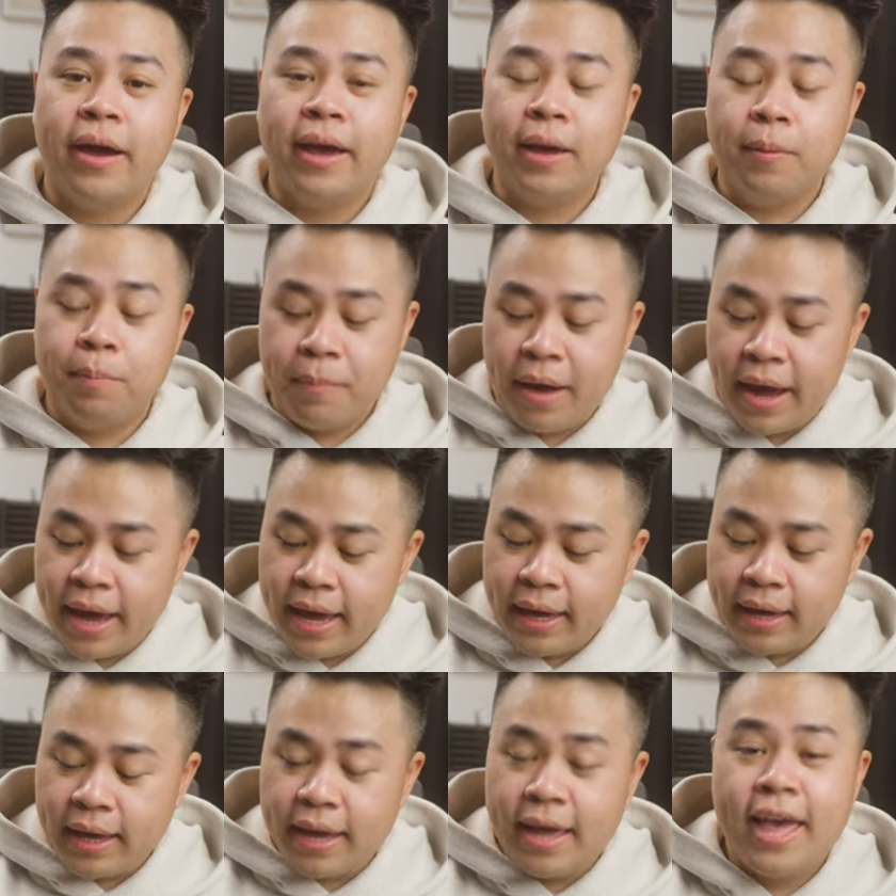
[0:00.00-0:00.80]
my
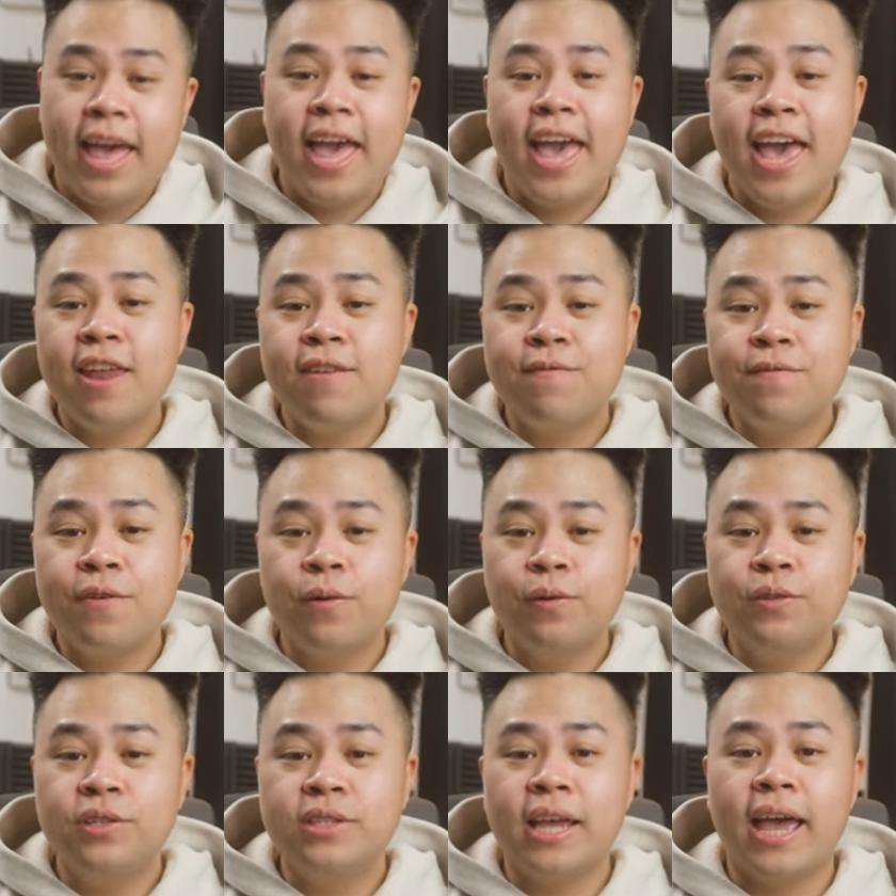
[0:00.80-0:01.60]
mic,
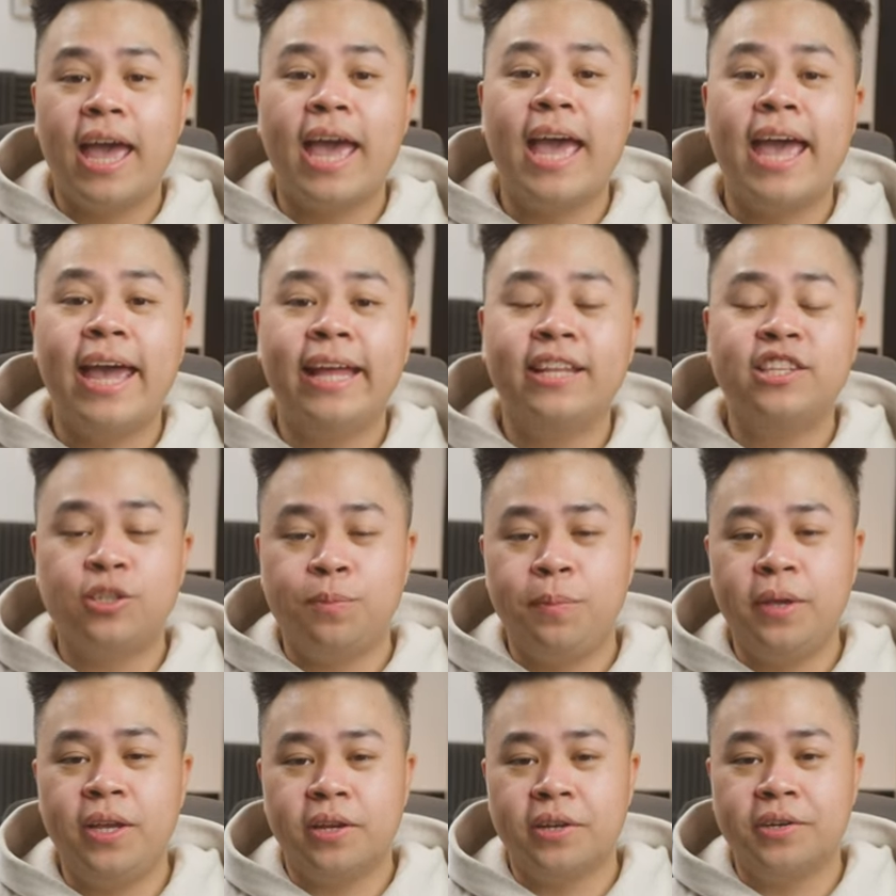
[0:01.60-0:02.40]
headphones, and
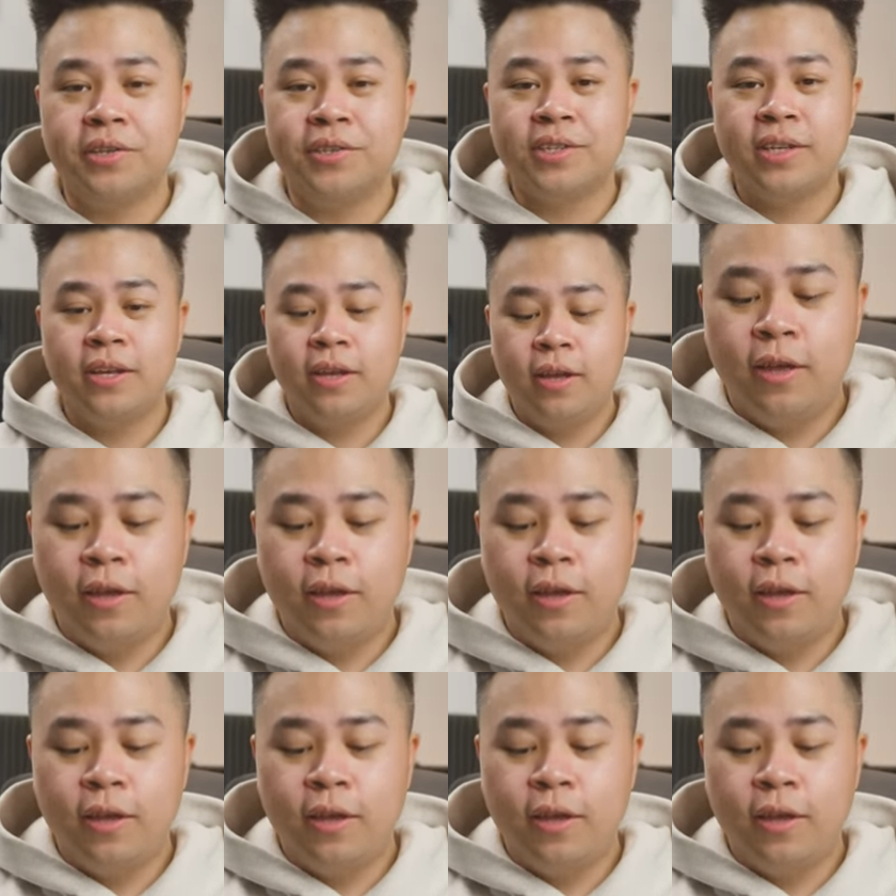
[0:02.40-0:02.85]
speakers.